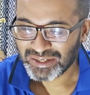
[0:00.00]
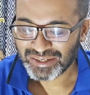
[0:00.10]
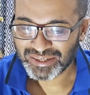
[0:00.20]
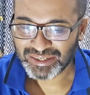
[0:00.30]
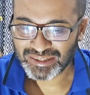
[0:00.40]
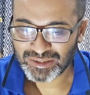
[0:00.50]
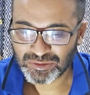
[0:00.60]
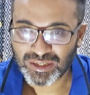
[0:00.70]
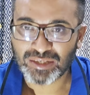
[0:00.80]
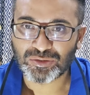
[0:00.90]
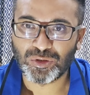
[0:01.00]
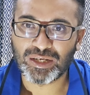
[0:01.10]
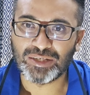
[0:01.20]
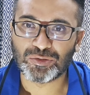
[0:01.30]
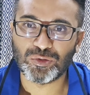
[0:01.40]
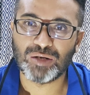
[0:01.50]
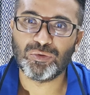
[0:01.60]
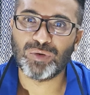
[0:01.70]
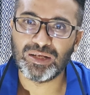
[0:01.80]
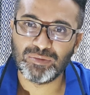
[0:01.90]
And uh, today, sorry, I just woke up a
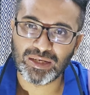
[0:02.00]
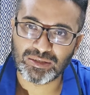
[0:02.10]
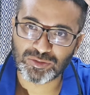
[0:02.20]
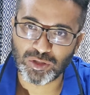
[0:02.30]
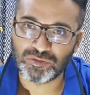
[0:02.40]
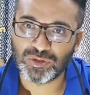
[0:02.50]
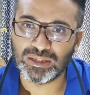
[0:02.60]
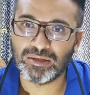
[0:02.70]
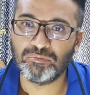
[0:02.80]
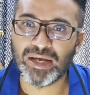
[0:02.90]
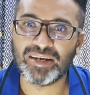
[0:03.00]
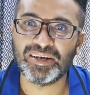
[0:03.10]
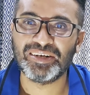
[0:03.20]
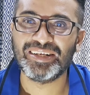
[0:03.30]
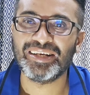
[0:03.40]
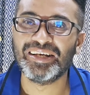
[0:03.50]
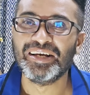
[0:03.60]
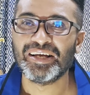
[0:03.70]
while back. Sorry for the bad hair day.